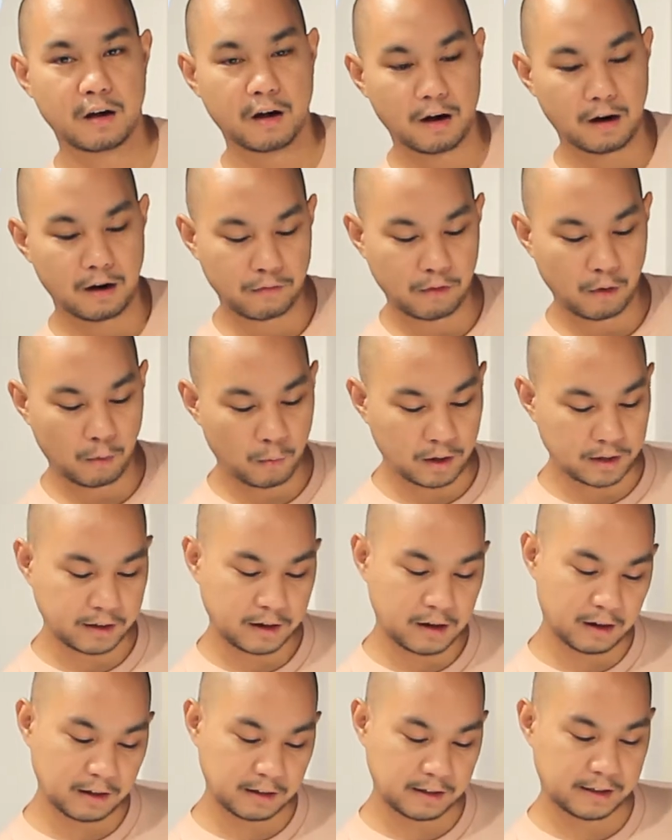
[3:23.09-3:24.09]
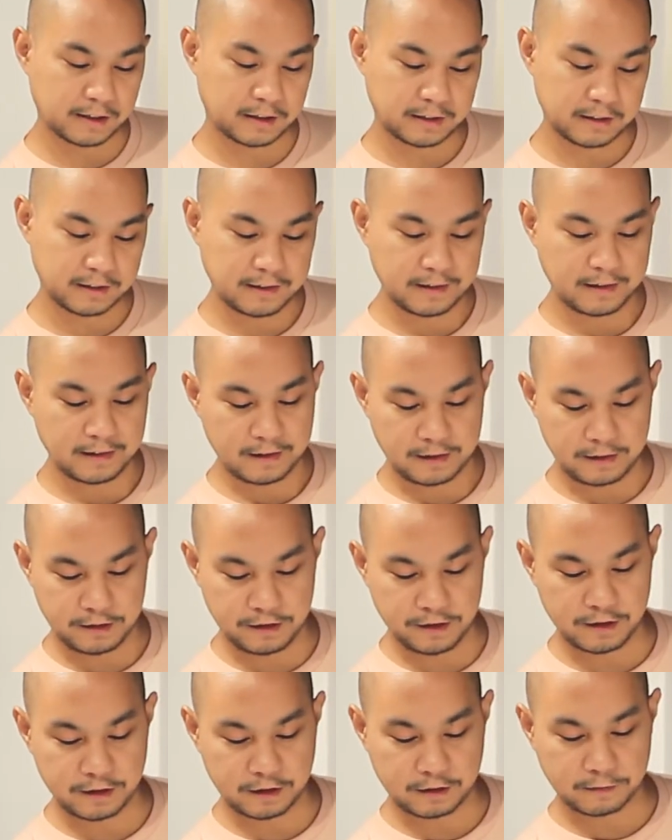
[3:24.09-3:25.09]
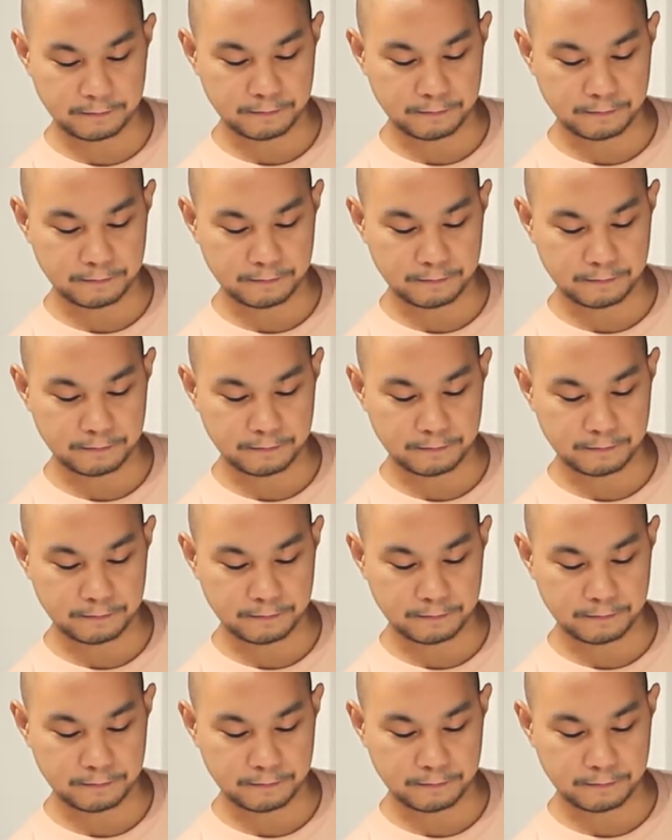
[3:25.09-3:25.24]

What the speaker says: of the one color here.